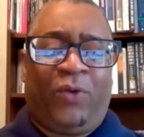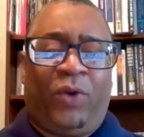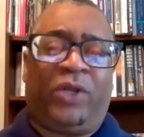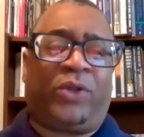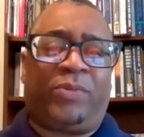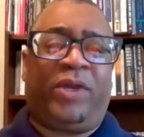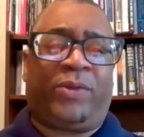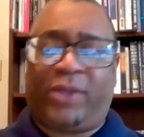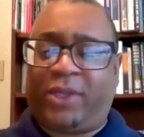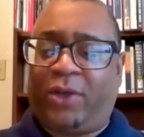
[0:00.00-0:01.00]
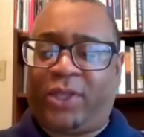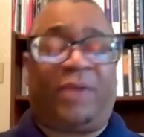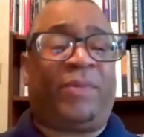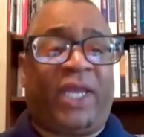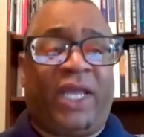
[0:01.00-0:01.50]
Wendell Smith saw
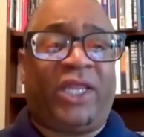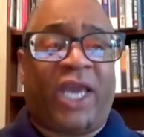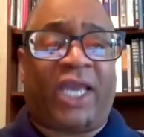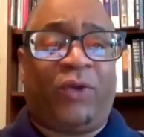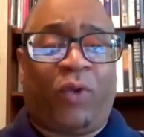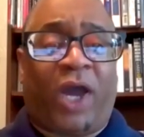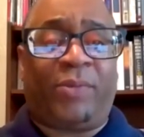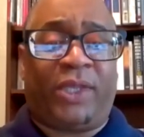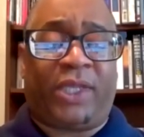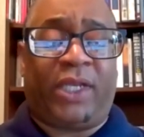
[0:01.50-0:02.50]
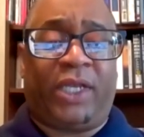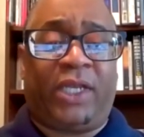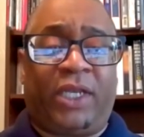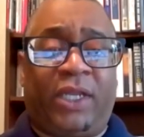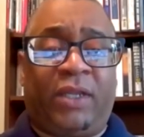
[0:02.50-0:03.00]
something in Jackie
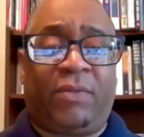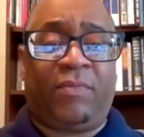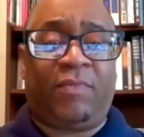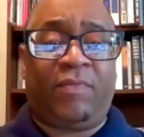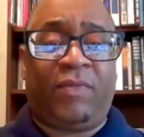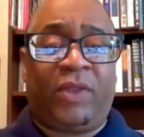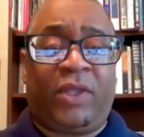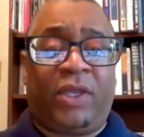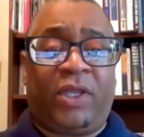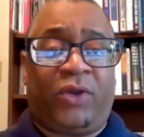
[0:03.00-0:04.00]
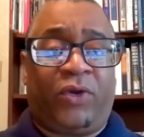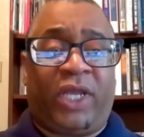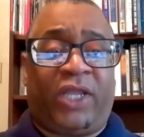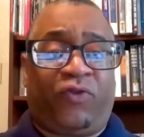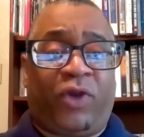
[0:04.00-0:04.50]
Robinson
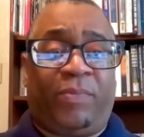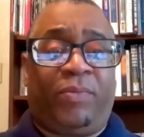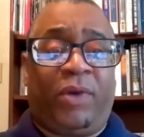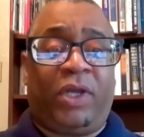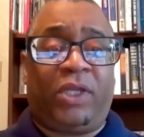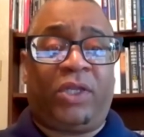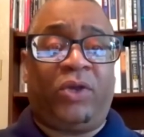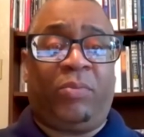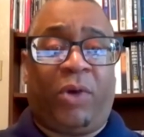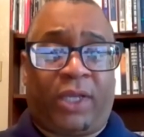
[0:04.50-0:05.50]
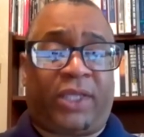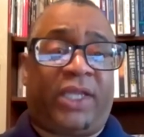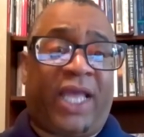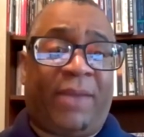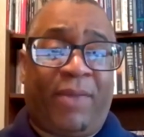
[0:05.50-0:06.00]
during that trip to
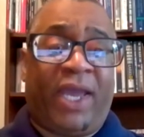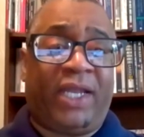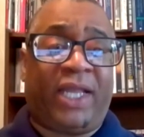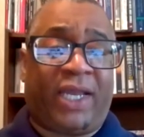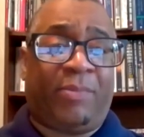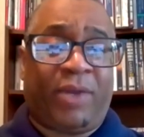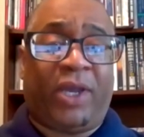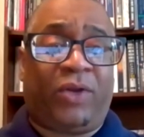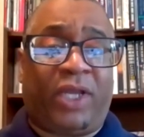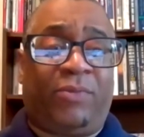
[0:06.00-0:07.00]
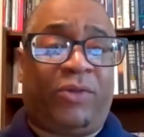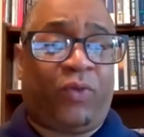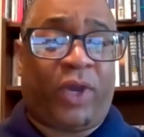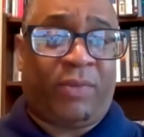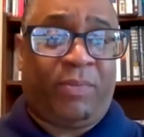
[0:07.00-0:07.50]
Boston that made that compelled him
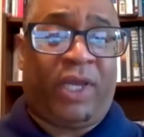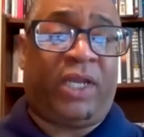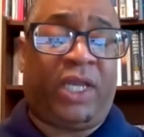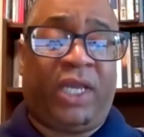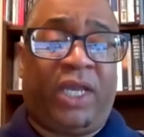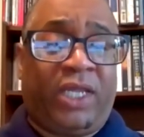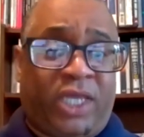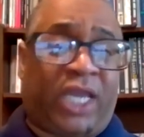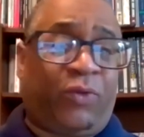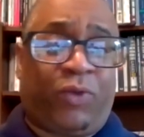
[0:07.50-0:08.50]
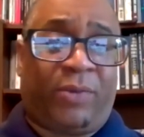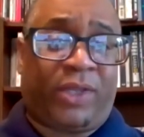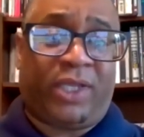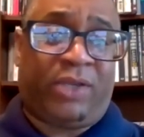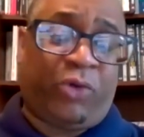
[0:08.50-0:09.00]
to recommend Jackie
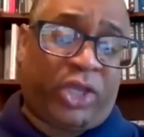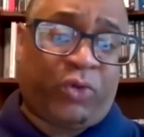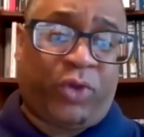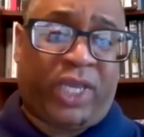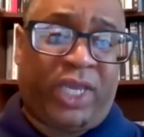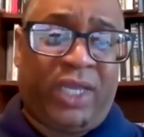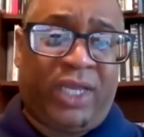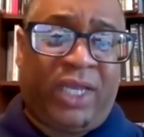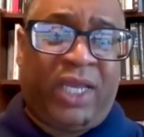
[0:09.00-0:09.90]
Robinson to Branch Rickey.